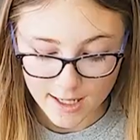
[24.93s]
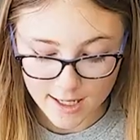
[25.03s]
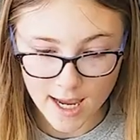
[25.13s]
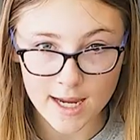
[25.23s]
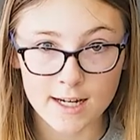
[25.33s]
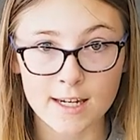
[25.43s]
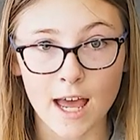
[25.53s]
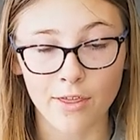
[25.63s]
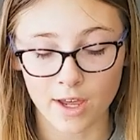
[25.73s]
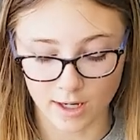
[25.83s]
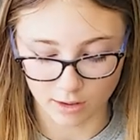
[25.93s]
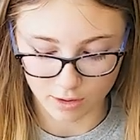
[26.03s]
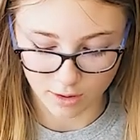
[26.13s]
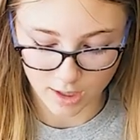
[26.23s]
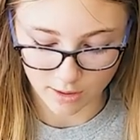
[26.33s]
He ate nothing
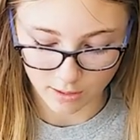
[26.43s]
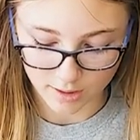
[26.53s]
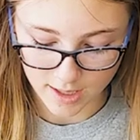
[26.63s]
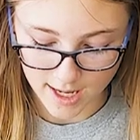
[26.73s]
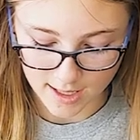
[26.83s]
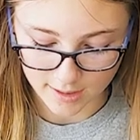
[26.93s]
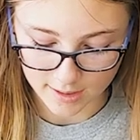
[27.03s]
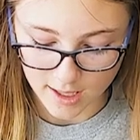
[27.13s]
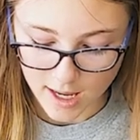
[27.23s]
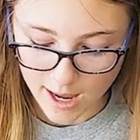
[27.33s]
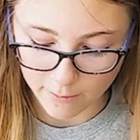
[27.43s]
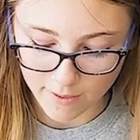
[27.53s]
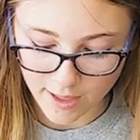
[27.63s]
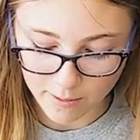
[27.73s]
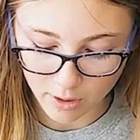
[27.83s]
during those days, and
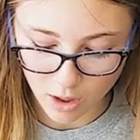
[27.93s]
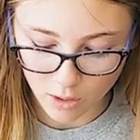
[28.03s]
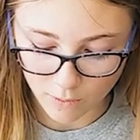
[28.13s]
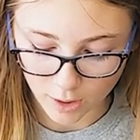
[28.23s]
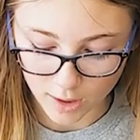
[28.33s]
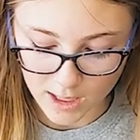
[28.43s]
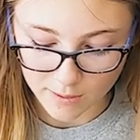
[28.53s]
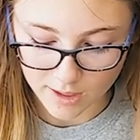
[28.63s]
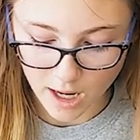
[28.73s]
when they were over, he was